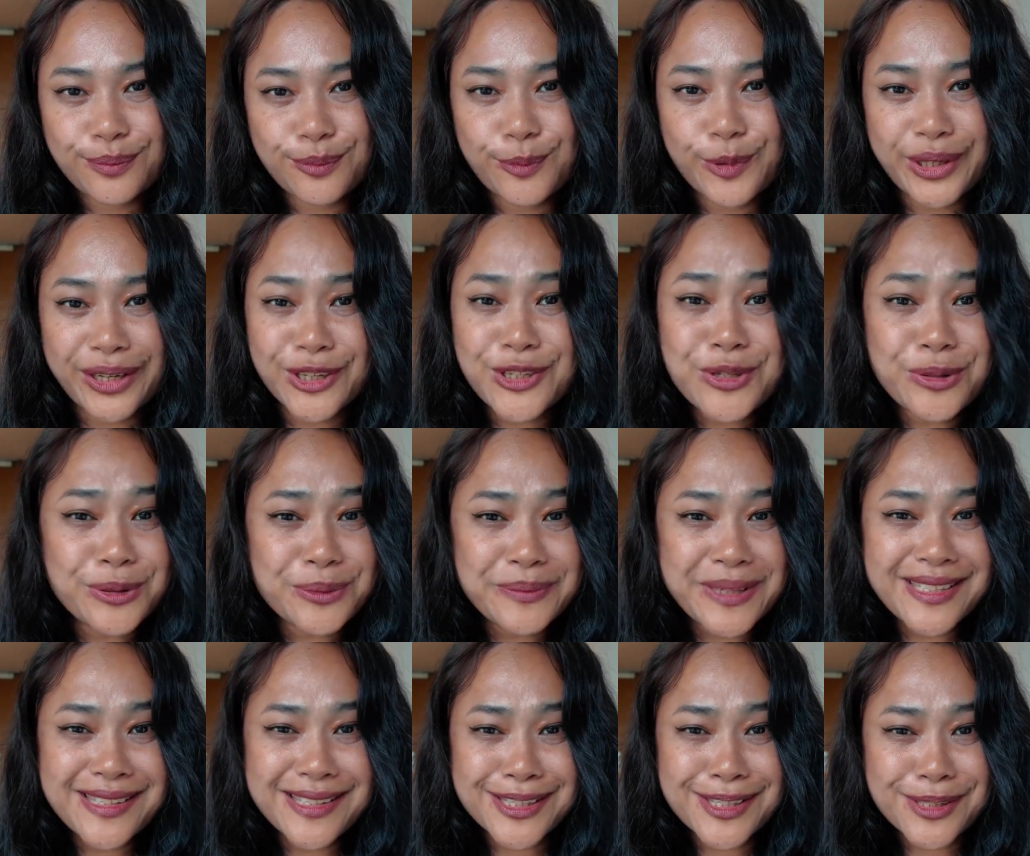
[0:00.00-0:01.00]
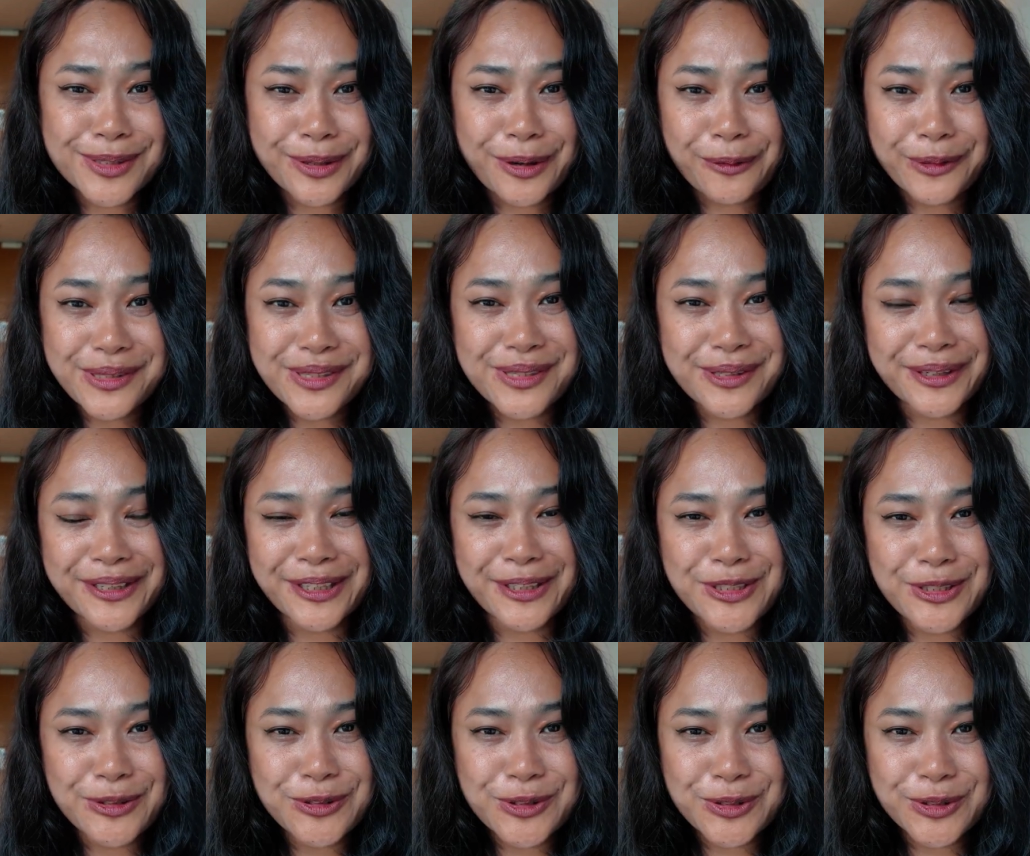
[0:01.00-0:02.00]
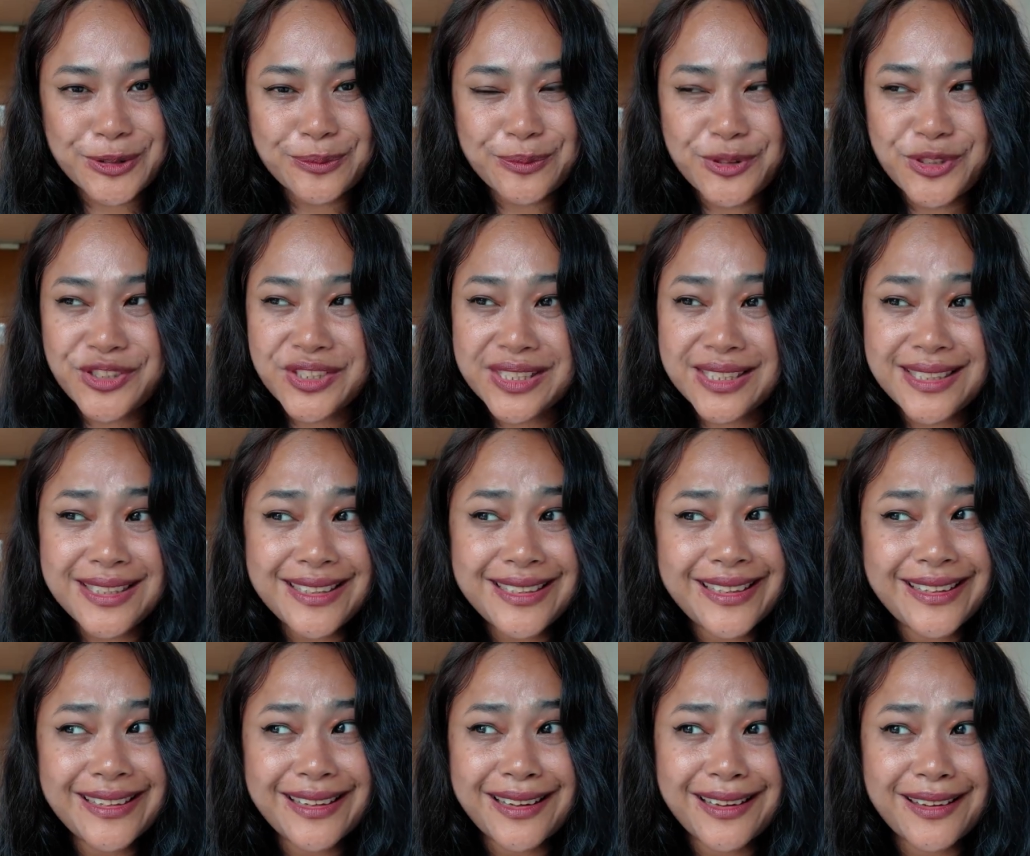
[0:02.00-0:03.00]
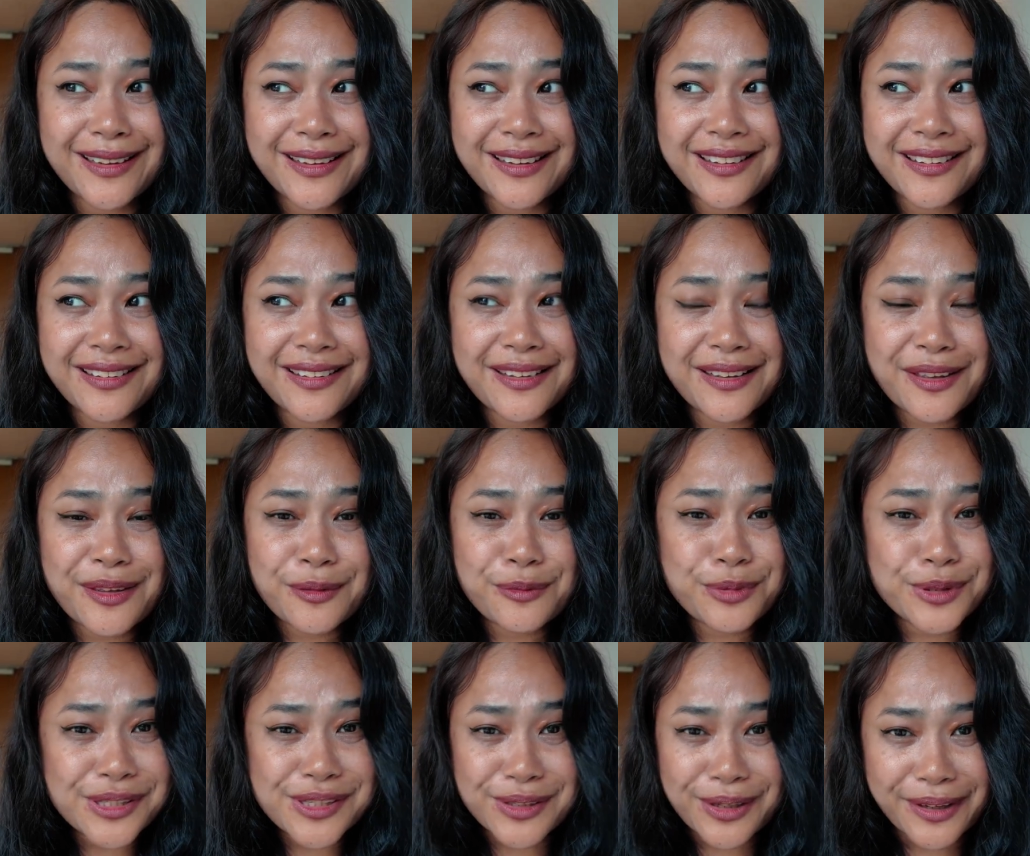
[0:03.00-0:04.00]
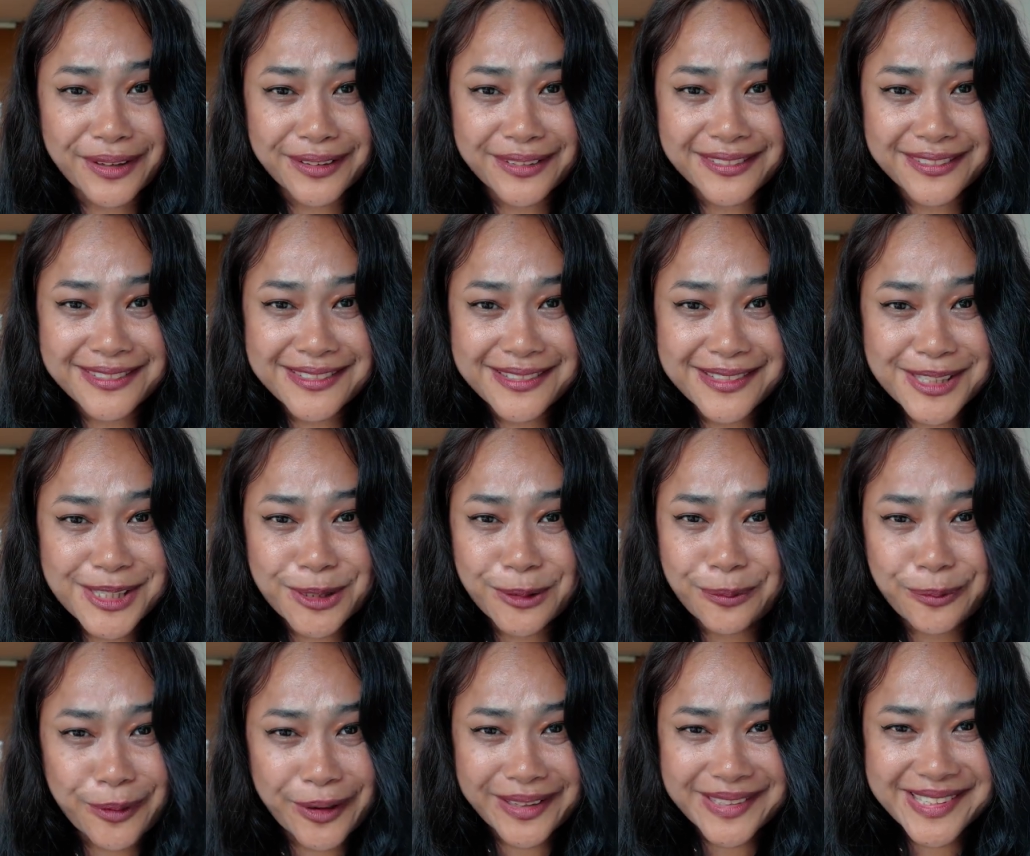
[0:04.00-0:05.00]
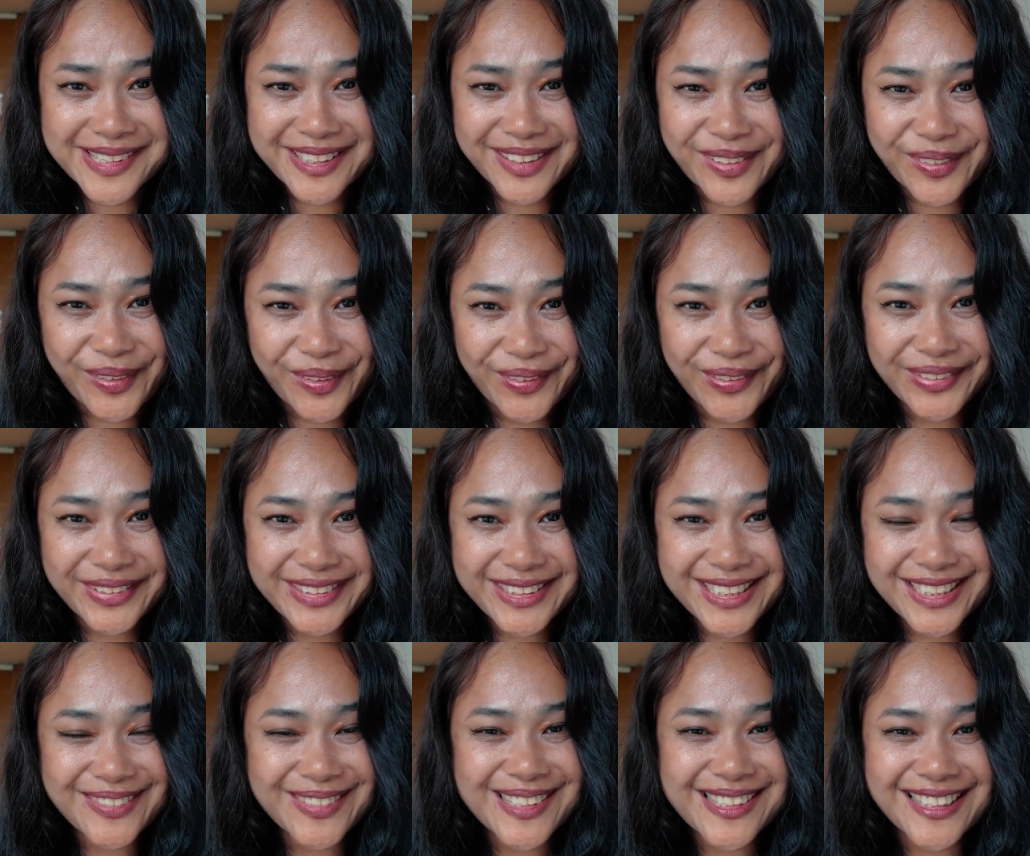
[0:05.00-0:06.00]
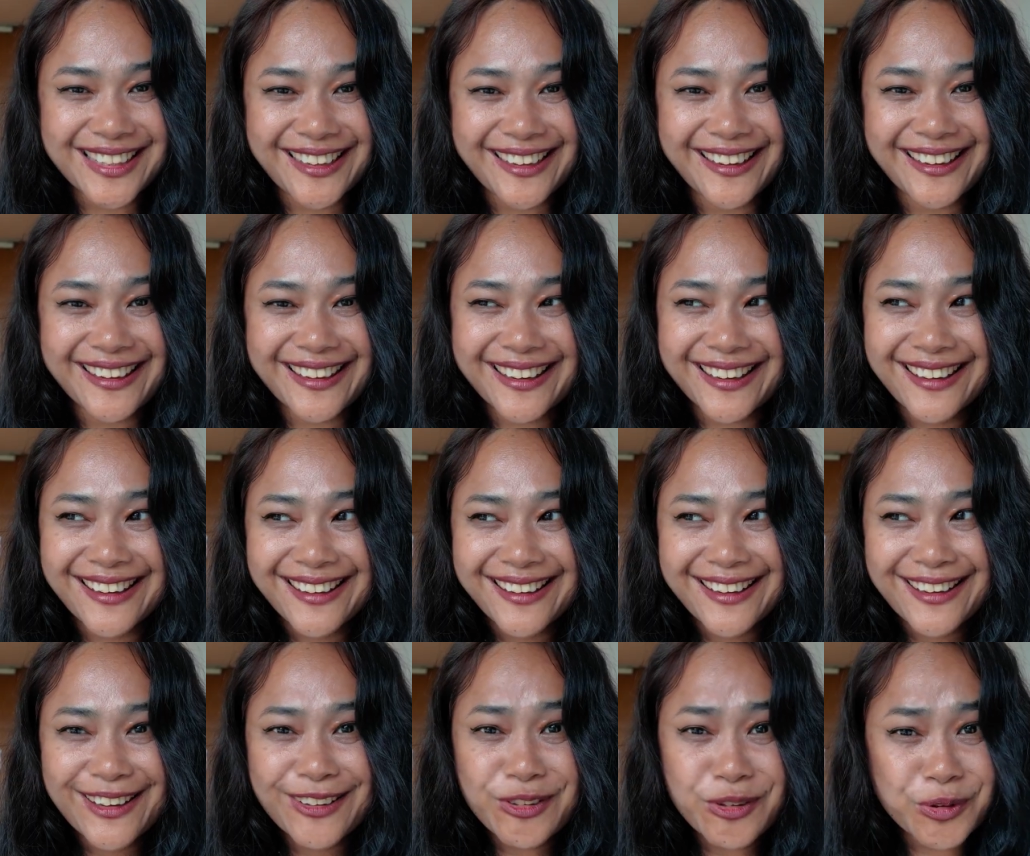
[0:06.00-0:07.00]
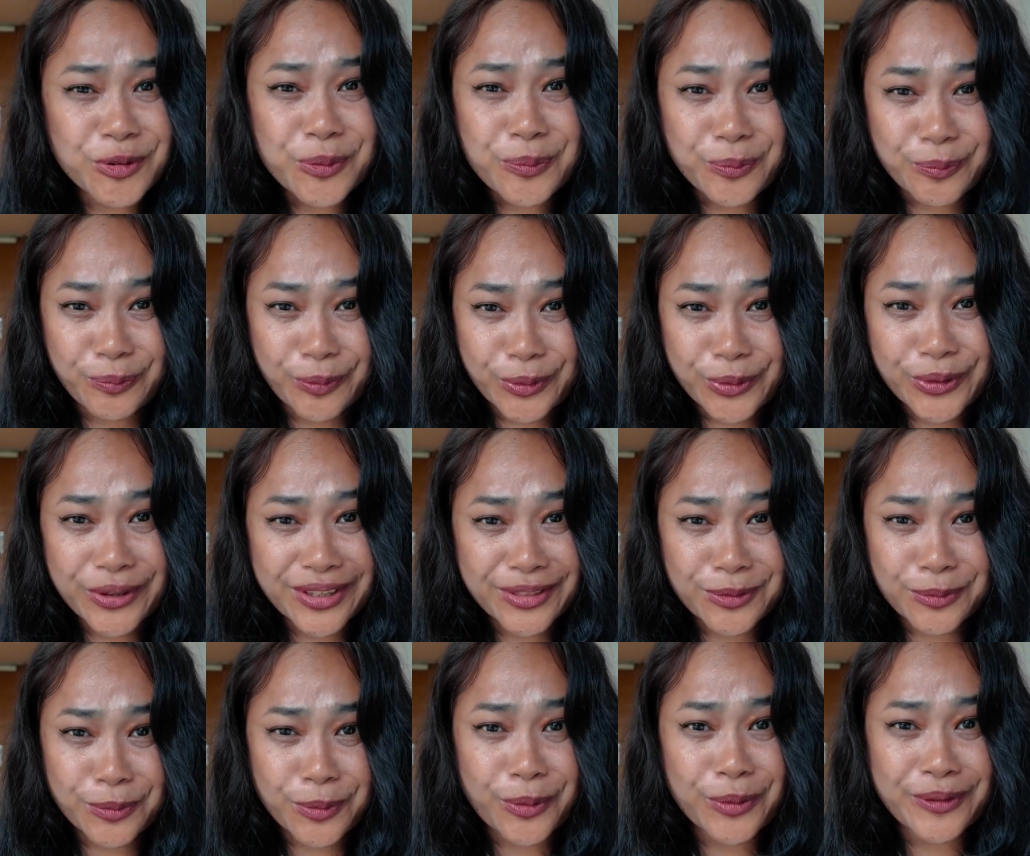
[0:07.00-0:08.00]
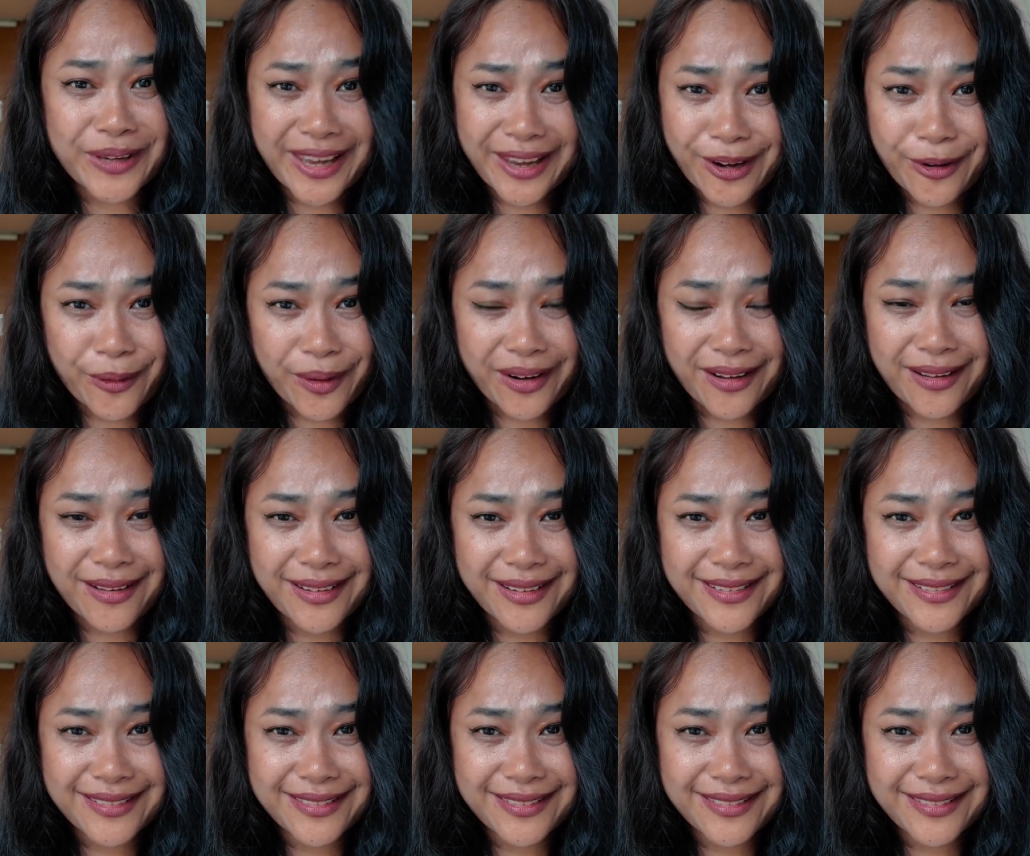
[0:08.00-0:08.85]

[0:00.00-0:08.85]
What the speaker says: When I told my sister I was starting YouTube, she was not surprised at all. She was like, "You're born at the wrong era."